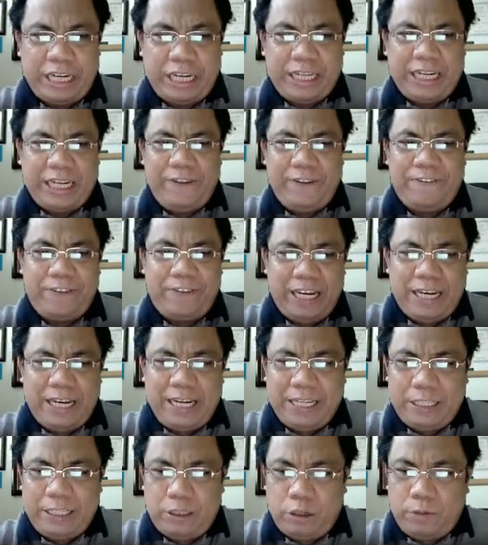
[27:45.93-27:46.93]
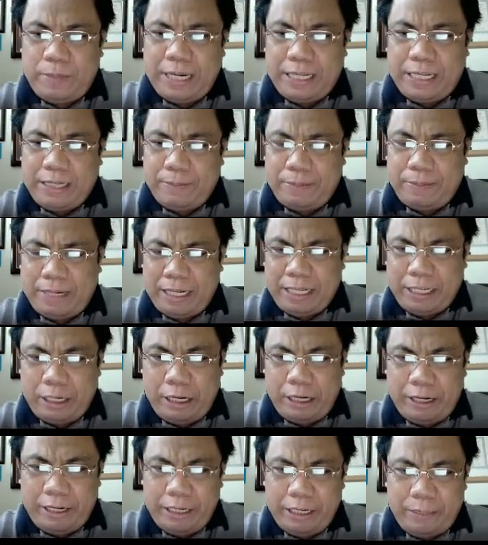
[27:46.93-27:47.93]
giftedness of that
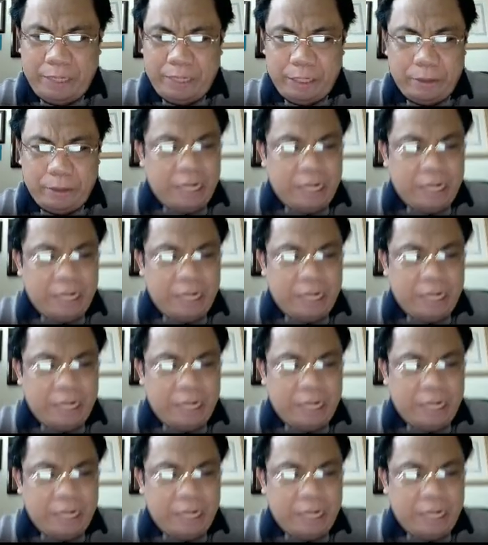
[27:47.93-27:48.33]
particular individual.